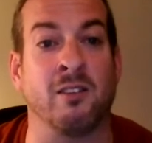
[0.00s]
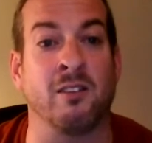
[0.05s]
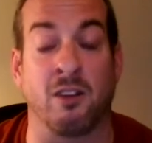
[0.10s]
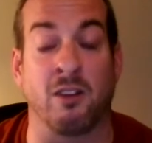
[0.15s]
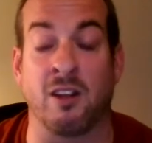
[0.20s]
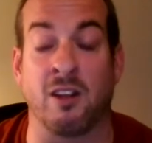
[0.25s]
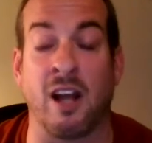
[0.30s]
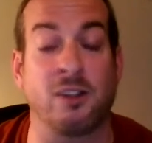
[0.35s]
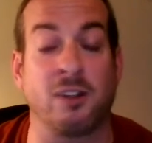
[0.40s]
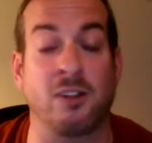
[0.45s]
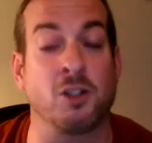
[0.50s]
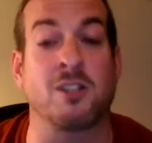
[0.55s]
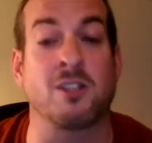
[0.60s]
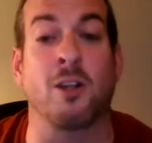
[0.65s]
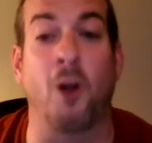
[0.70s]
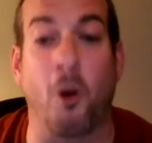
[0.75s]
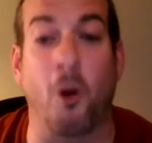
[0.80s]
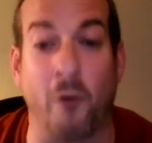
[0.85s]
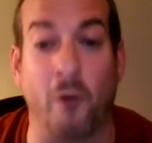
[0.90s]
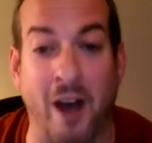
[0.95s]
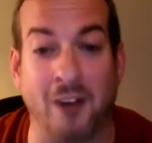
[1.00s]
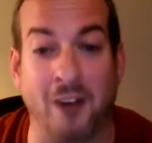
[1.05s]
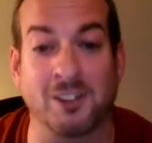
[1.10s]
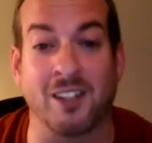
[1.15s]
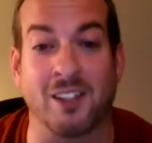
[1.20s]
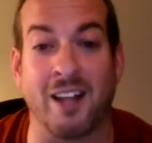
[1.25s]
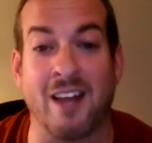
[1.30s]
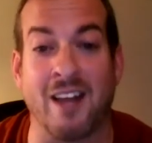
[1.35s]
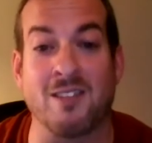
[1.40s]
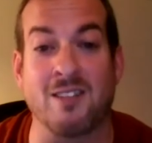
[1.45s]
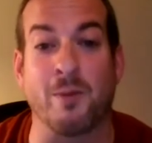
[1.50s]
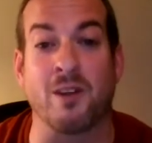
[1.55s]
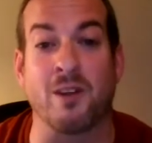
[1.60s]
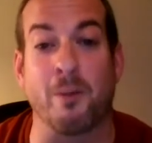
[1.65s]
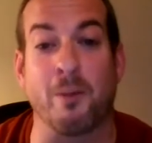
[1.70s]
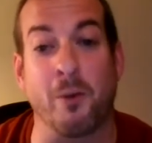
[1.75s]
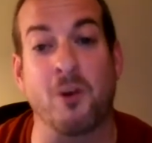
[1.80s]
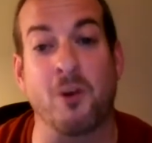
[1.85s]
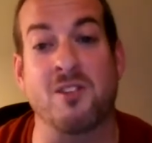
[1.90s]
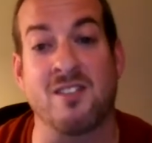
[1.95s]
not just the low arousal lens, but the
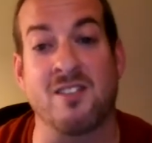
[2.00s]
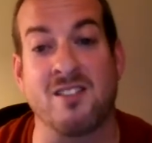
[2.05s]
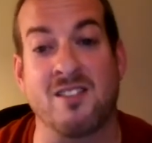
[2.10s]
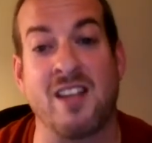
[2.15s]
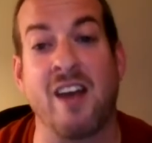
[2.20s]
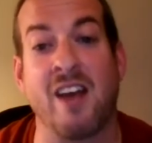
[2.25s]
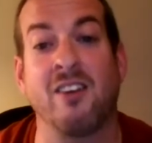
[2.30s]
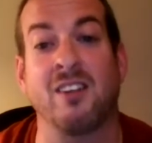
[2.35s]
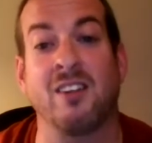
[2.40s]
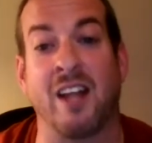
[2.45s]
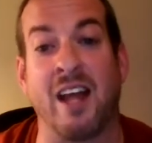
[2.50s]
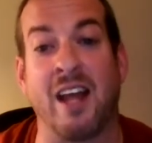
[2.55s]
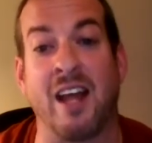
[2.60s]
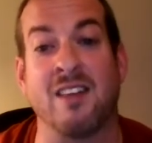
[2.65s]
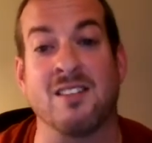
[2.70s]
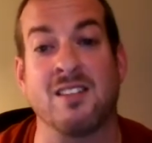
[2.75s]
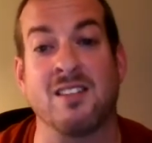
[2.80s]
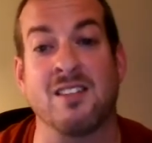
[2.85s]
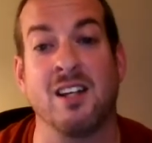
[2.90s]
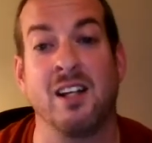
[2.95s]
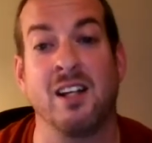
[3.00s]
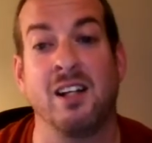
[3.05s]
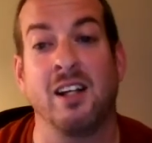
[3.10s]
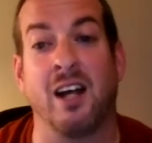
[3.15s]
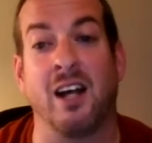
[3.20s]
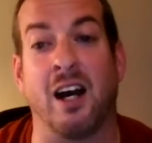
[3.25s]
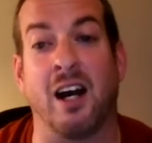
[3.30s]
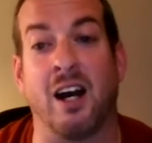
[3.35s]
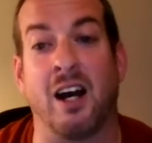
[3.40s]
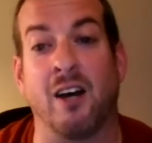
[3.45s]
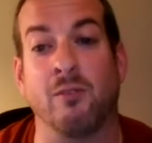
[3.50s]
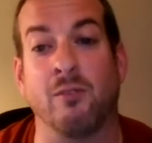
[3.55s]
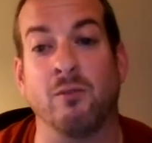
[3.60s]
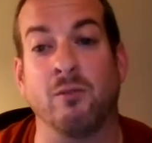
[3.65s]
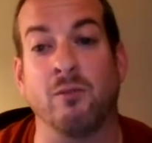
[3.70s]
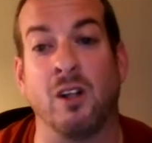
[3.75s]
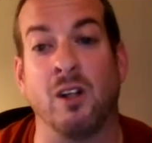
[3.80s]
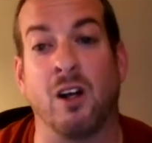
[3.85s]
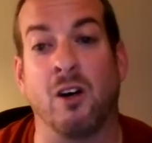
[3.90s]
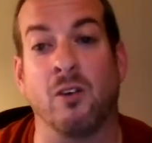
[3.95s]
person-centered lens,
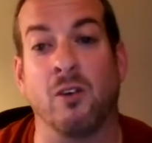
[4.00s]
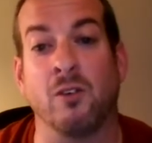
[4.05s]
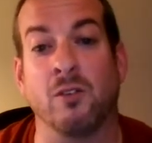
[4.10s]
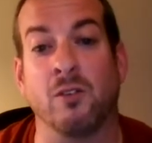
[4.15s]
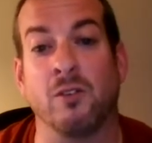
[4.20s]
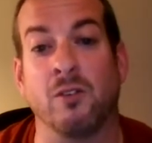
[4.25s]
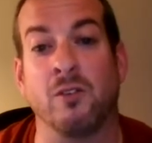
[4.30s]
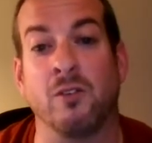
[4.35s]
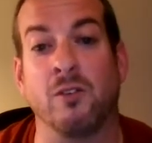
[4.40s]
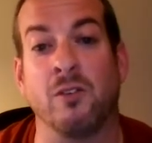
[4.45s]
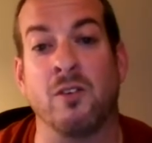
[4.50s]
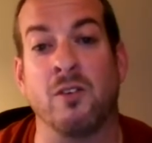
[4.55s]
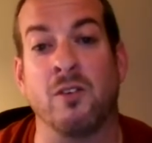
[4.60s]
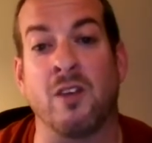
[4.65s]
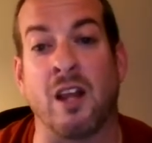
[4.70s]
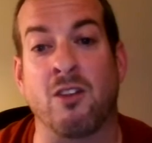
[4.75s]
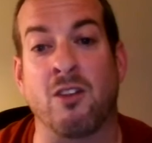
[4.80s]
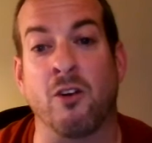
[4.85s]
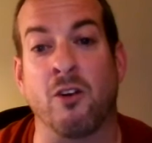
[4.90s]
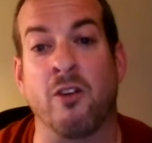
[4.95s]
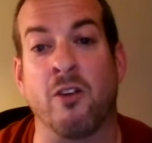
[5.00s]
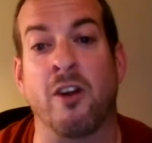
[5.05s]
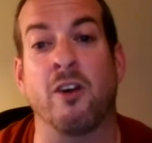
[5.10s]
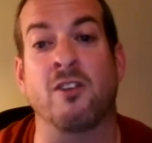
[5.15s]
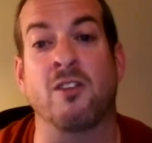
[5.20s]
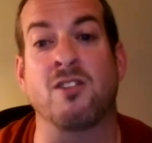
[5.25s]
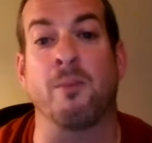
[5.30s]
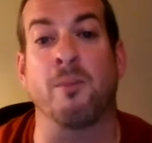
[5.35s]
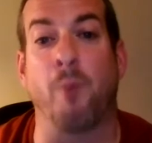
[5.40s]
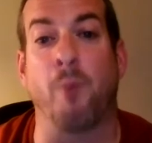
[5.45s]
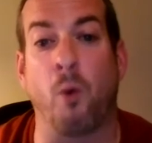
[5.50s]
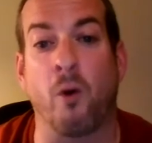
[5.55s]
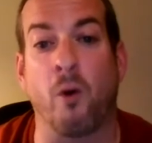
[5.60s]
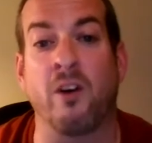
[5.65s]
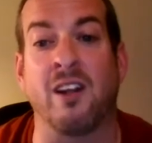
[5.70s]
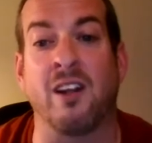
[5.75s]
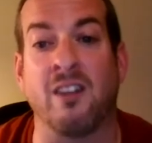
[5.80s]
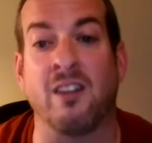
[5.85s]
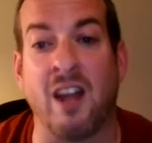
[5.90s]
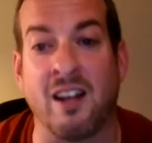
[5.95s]
that they're there to
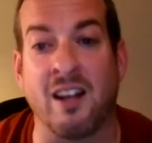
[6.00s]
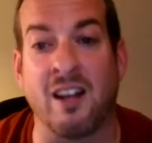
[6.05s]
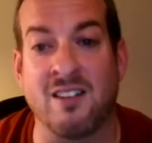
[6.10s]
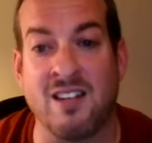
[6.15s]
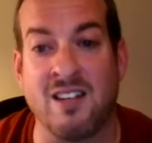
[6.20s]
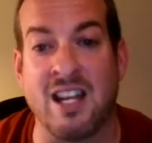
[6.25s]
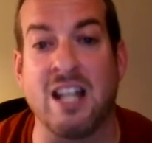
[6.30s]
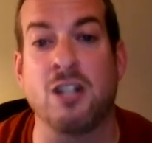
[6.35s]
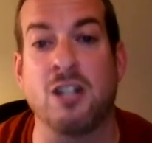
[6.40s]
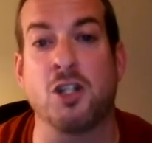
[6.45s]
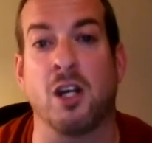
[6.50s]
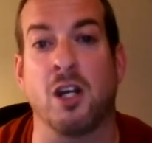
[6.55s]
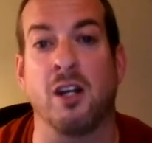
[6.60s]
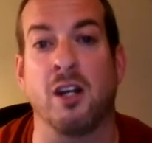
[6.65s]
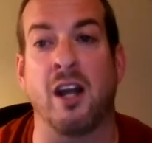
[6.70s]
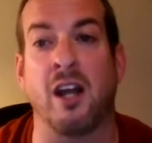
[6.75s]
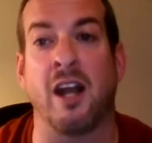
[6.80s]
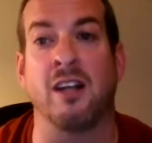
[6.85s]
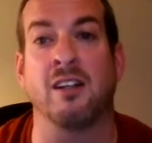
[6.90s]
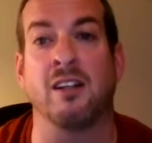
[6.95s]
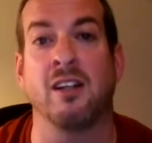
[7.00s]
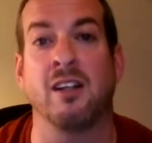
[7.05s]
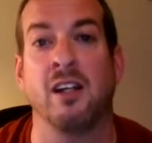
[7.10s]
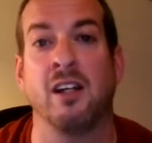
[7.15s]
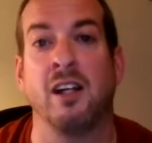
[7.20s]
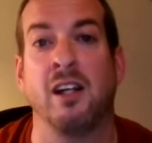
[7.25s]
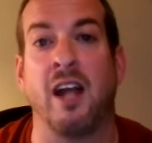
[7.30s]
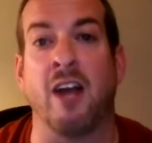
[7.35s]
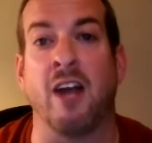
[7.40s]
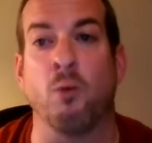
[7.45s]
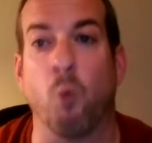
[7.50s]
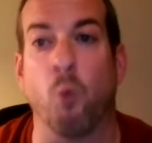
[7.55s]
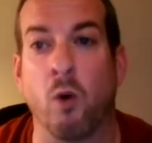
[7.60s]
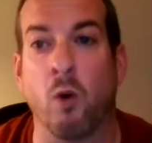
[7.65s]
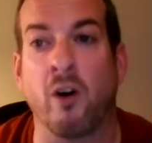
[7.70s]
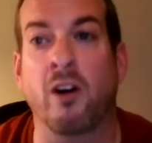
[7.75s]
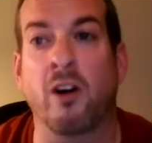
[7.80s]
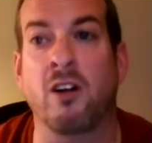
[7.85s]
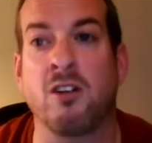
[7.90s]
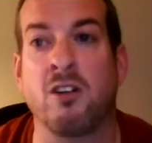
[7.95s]
support and teach and
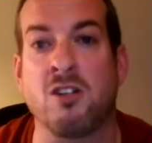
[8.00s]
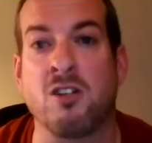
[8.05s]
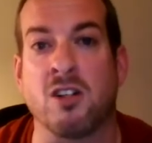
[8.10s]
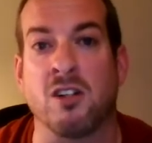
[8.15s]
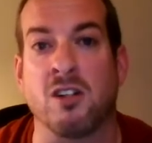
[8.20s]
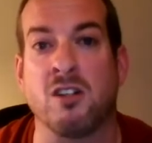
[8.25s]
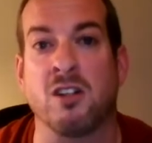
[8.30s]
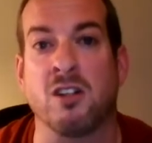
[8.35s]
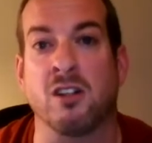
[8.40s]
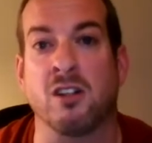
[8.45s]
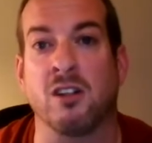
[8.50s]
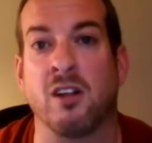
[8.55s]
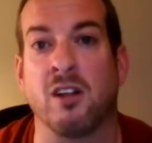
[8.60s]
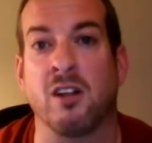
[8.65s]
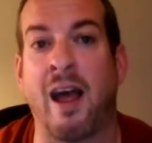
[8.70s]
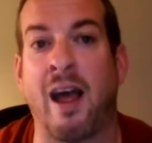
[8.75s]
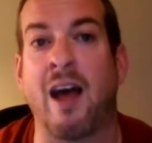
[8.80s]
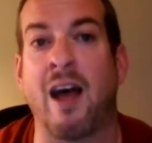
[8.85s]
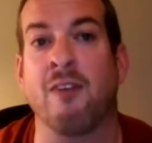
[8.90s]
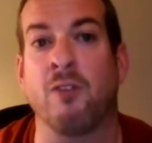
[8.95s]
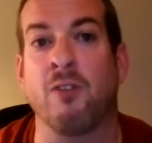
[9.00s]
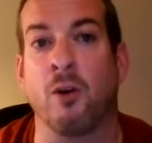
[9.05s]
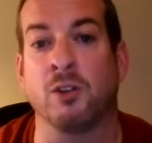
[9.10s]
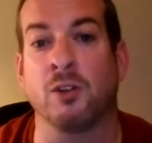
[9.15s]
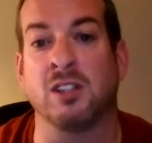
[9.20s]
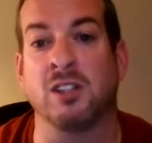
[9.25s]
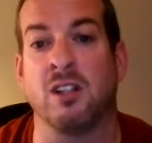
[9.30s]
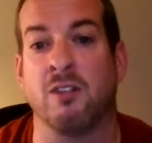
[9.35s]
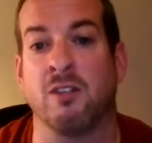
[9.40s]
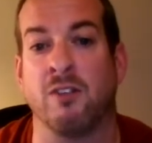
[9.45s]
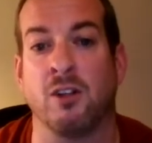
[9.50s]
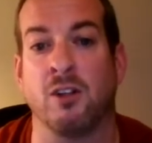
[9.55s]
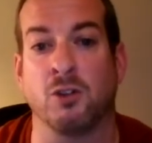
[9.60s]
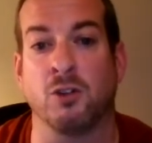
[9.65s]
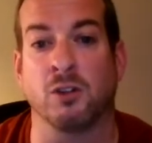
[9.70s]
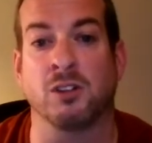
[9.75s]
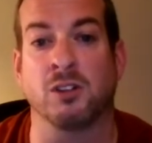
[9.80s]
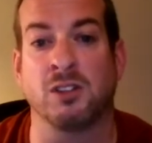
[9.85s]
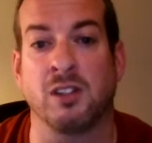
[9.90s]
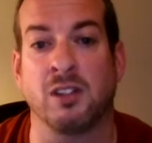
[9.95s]
work to have those
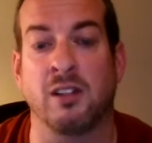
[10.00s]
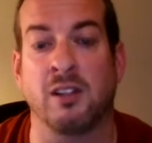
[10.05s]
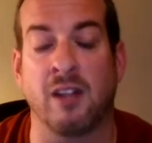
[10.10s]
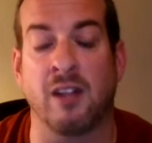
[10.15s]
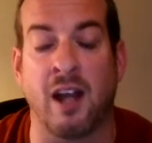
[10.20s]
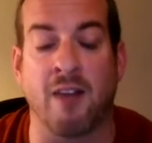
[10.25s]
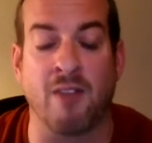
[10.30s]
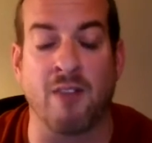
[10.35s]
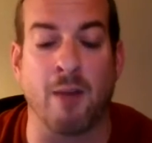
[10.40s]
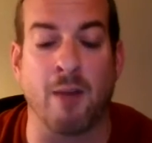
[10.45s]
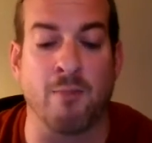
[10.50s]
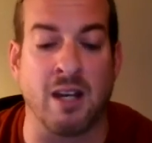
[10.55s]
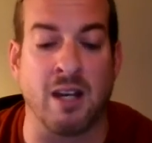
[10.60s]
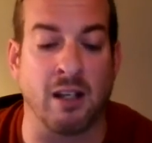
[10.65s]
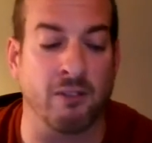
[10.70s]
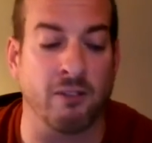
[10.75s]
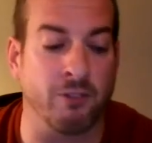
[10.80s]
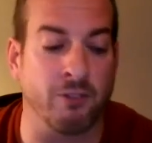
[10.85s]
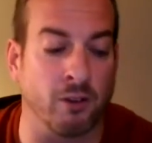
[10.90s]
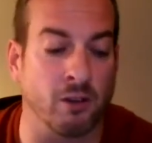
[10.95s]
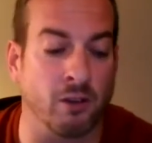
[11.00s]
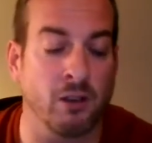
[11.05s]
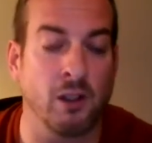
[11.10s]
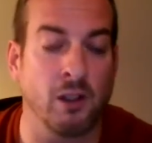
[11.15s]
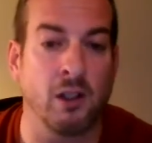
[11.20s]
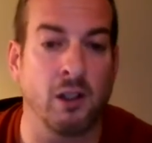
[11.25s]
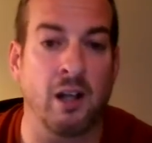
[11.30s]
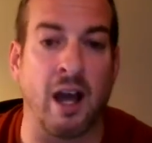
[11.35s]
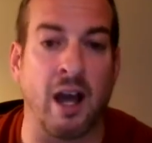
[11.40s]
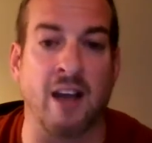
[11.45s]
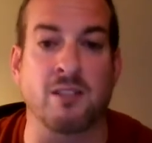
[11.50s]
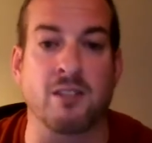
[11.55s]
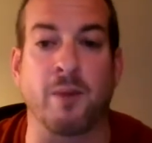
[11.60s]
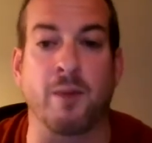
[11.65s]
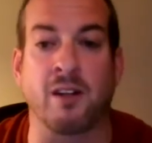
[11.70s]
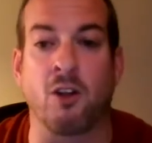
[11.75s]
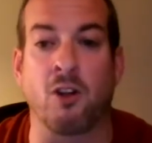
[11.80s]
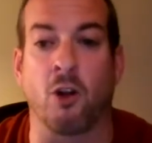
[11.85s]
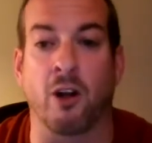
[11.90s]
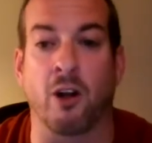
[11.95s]
individuals have that meaningful
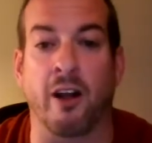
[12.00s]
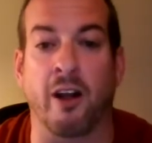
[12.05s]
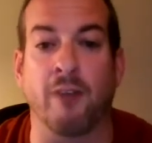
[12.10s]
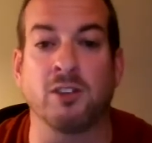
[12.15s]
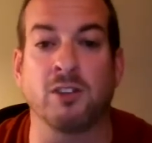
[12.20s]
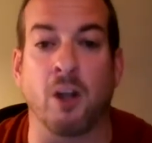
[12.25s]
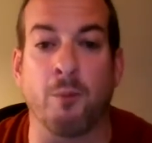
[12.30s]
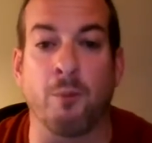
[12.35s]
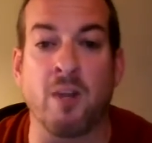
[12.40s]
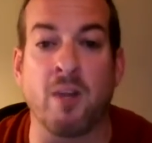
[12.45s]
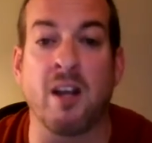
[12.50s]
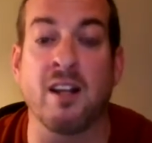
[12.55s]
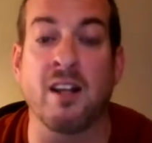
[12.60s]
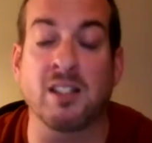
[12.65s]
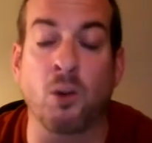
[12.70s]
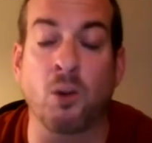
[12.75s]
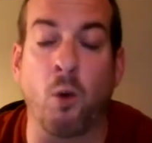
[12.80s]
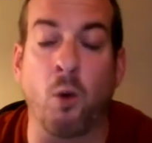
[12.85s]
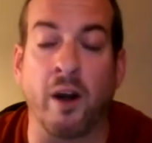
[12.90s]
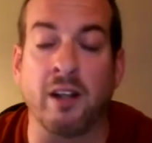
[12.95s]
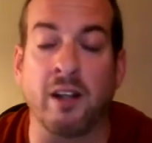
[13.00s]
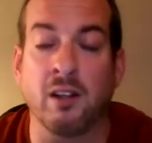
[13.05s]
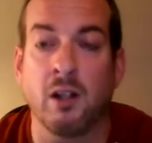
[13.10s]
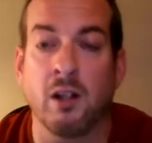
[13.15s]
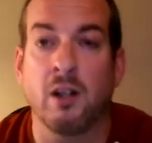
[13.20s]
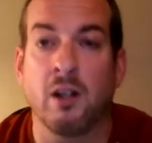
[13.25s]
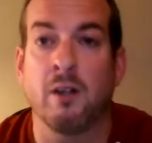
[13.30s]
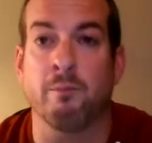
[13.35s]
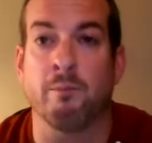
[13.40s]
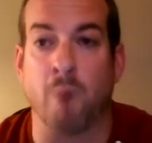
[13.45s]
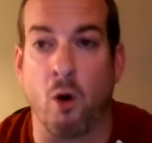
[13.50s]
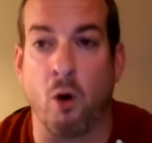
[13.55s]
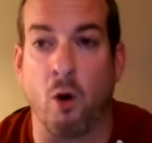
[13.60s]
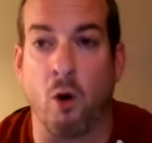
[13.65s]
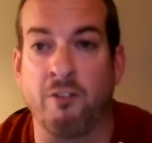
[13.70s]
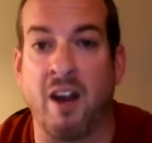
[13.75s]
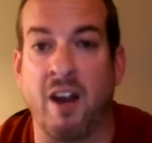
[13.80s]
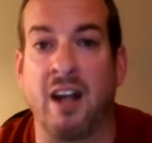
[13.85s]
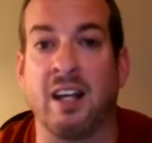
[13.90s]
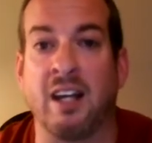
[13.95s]
aspect to their life. So it is quite
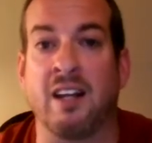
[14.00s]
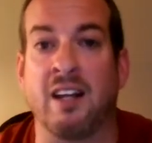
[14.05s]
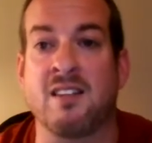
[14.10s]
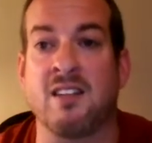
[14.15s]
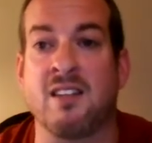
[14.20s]
motivating.